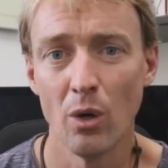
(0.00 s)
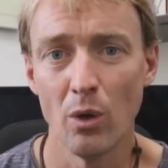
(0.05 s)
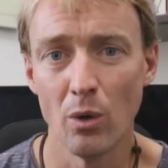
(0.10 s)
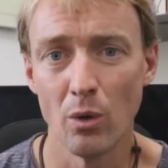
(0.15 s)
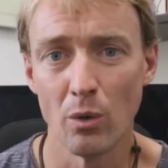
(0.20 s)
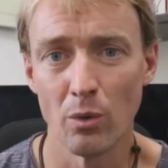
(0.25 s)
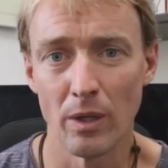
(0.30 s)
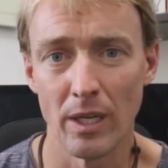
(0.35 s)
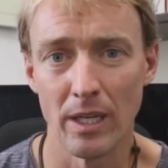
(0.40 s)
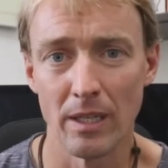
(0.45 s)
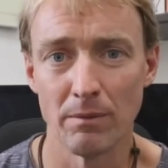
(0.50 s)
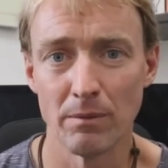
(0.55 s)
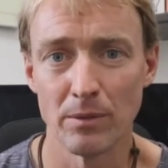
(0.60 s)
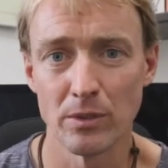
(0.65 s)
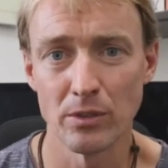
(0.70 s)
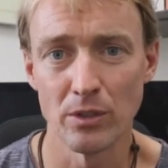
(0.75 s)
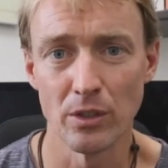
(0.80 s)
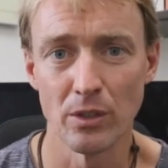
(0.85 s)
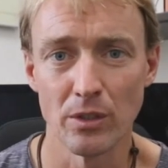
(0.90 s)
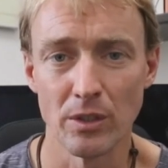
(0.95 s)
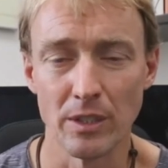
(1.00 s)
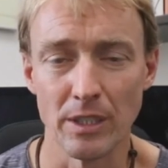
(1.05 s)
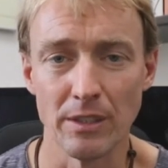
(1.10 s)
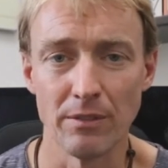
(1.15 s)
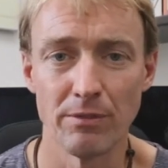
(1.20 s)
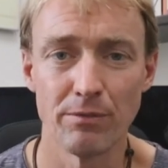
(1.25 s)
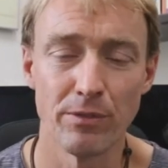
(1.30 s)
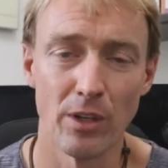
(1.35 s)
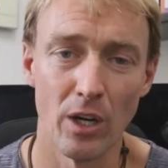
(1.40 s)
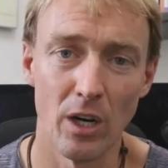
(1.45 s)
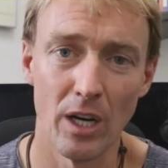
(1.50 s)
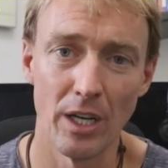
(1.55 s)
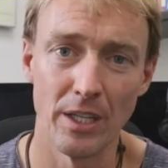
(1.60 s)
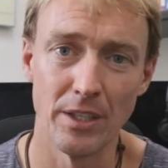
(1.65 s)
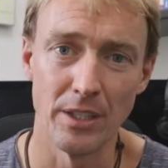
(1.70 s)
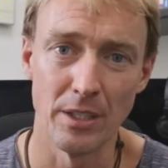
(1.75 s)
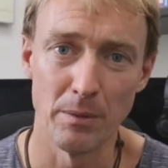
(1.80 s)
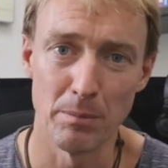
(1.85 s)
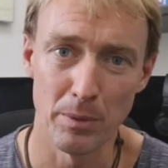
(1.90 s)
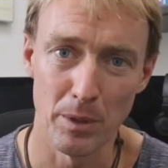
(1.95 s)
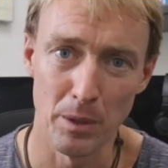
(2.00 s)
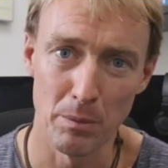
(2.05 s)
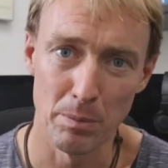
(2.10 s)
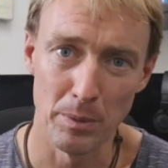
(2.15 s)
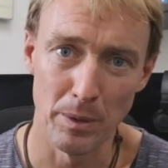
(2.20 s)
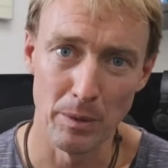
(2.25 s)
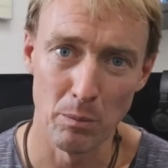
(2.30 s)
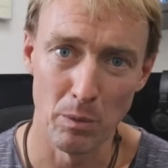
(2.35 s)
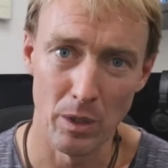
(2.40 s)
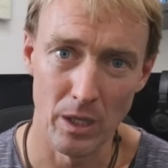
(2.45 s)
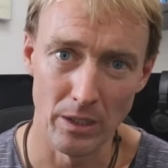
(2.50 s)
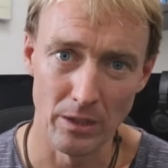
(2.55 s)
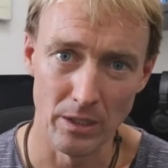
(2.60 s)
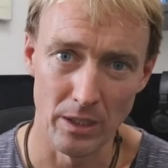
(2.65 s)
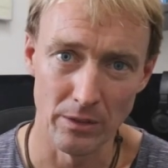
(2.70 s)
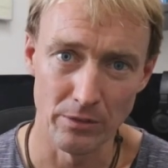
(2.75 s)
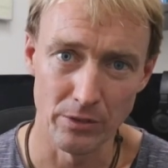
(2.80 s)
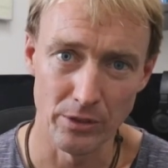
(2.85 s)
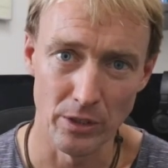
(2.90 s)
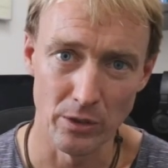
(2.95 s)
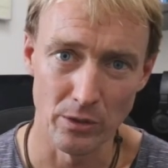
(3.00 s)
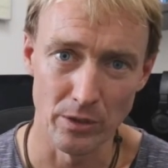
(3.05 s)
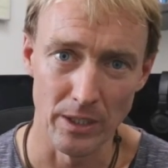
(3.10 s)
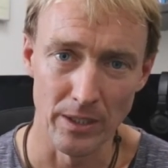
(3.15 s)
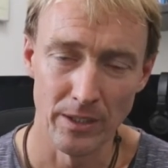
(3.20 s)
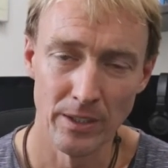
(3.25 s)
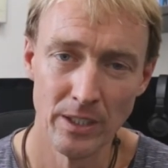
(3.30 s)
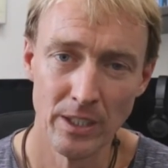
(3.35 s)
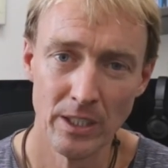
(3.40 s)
or um, certainly find the appropriate wildlife shelter.